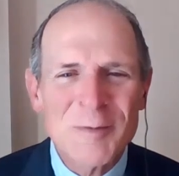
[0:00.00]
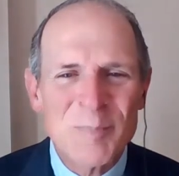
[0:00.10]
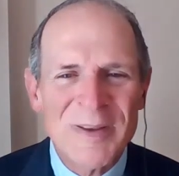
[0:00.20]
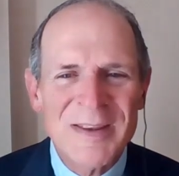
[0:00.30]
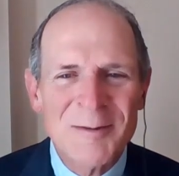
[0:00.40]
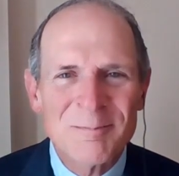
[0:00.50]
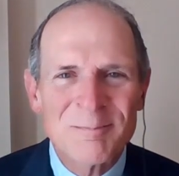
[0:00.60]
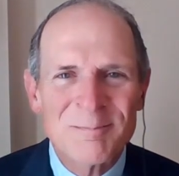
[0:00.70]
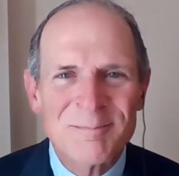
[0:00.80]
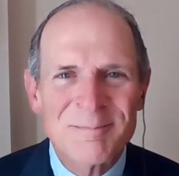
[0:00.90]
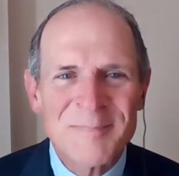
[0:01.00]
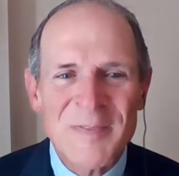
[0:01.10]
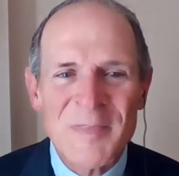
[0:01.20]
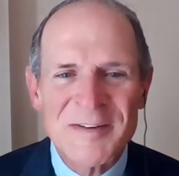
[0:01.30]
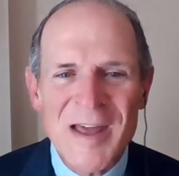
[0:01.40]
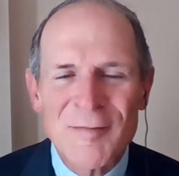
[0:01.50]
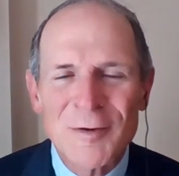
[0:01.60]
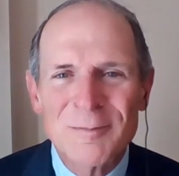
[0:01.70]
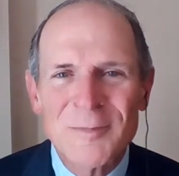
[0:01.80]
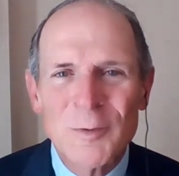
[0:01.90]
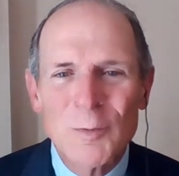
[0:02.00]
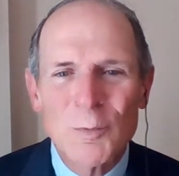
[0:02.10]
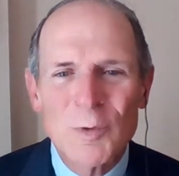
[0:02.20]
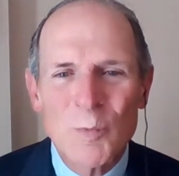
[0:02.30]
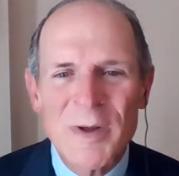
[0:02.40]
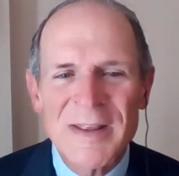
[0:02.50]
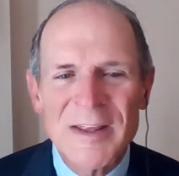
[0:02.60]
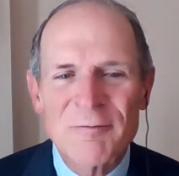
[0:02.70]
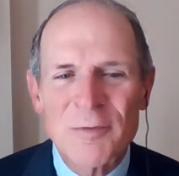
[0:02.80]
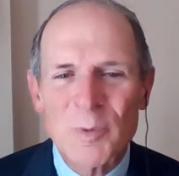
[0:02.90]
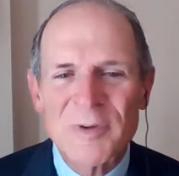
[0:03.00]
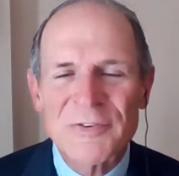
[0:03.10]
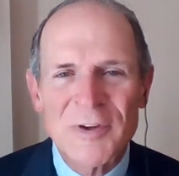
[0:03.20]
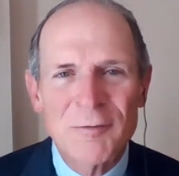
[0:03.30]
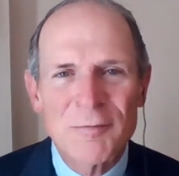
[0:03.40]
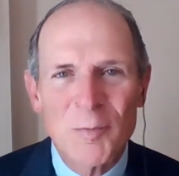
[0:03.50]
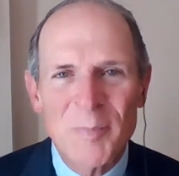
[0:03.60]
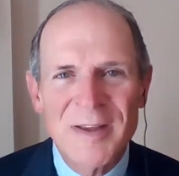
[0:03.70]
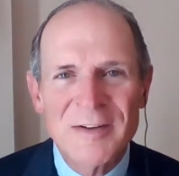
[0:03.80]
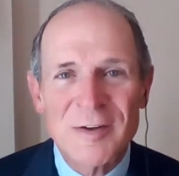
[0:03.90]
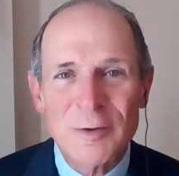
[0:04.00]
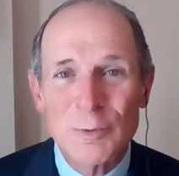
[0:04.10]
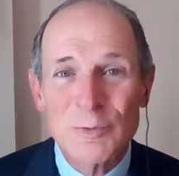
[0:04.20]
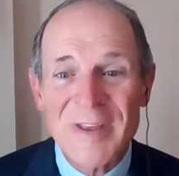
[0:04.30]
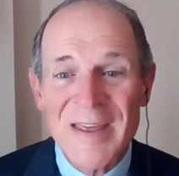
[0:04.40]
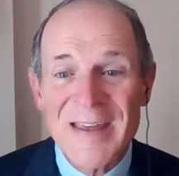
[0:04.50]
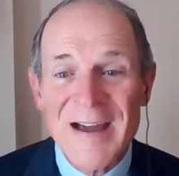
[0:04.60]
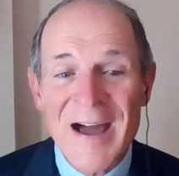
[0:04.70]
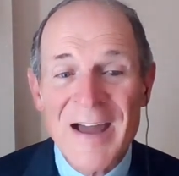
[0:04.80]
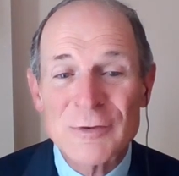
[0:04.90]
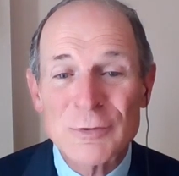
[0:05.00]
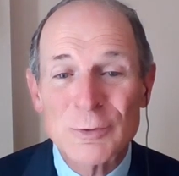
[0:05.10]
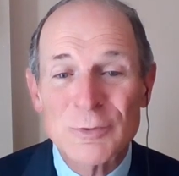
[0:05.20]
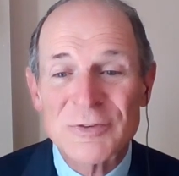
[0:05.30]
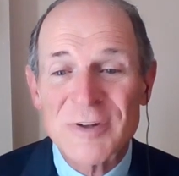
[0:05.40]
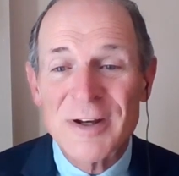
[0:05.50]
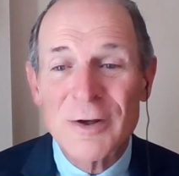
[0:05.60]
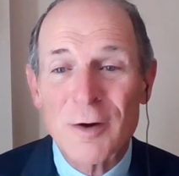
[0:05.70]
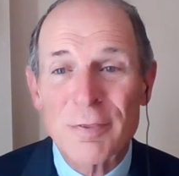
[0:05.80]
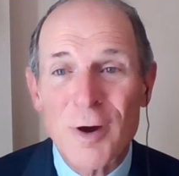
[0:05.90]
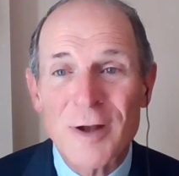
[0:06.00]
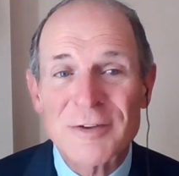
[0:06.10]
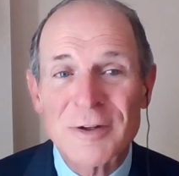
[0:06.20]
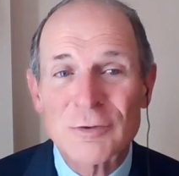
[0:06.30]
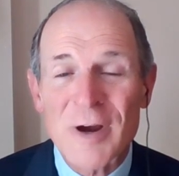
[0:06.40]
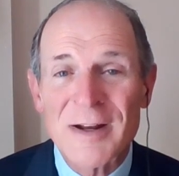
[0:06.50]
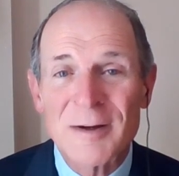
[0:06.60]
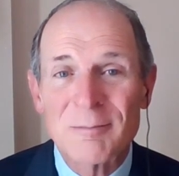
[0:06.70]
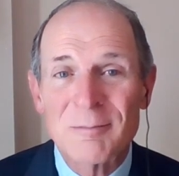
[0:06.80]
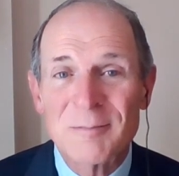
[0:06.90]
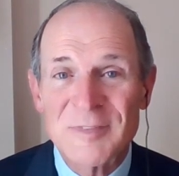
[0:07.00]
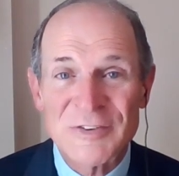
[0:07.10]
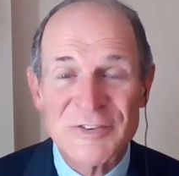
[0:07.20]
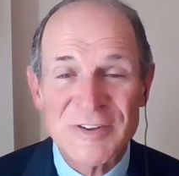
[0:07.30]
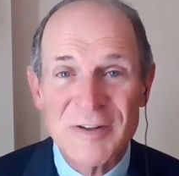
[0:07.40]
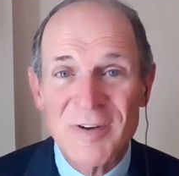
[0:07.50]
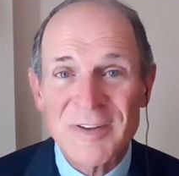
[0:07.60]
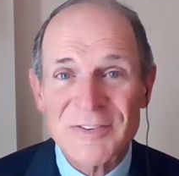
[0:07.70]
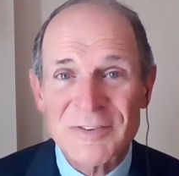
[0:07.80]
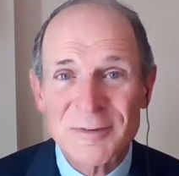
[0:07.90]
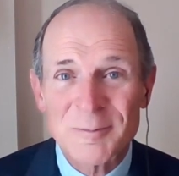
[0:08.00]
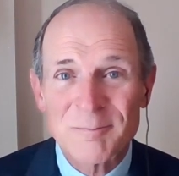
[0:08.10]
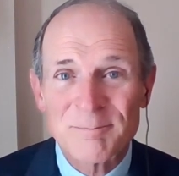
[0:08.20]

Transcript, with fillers: Could it be that the devil would want to influence sinful men to use AI to study our thoughts and try to deceive us?